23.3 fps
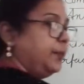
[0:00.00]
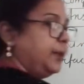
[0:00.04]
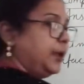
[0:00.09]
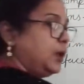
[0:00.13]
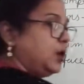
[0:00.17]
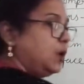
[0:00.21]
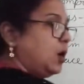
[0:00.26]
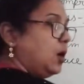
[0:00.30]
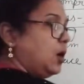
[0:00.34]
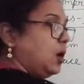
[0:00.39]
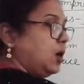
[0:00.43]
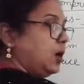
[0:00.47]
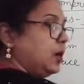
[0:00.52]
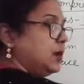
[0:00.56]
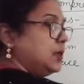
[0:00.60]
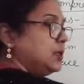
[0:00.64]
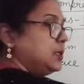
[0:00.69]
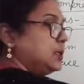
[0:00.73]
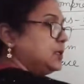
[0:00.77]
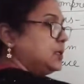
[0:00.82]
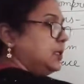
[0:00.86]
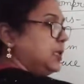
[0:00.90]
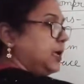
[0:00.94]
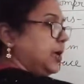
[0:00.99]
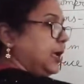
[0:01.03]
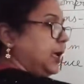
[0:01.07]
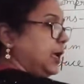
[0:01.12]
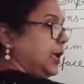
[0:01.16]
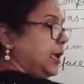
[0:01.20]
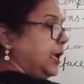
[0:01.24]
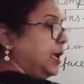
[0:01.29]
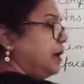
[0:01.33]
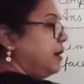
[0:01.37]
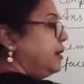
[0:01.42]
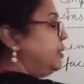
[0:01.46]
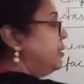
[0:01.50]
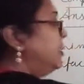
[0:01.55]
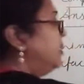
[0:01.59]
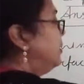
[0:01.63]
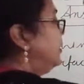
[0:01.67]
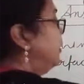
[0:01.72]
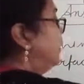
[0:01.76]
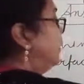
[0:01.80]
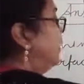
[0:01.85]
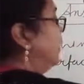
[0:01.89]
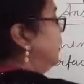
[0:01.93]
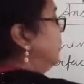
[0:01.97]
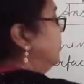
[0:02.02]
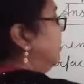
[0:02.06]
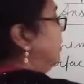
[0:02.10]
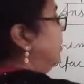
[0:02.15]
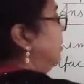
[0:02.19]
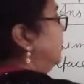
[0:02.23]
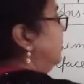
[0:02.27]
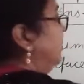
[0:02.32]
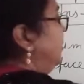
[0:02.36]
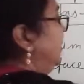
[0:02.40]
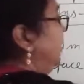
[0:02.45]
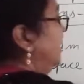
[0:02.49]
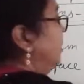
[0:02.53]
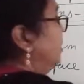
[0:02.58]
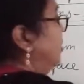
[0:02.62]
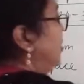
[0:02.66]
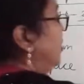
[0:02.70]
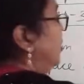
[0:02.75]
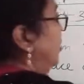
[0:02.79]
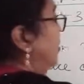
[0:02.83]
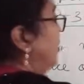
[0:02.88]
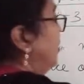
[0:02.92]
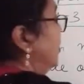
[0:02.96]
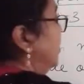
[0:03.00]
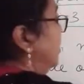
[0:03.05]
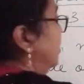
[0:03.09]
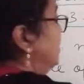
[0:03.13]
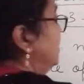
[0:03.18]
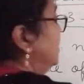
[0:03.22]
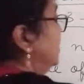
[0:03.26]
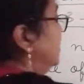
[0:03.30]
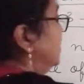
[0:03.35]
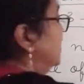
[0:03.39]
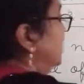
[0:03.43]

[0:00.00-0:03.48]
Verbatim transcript: because the air because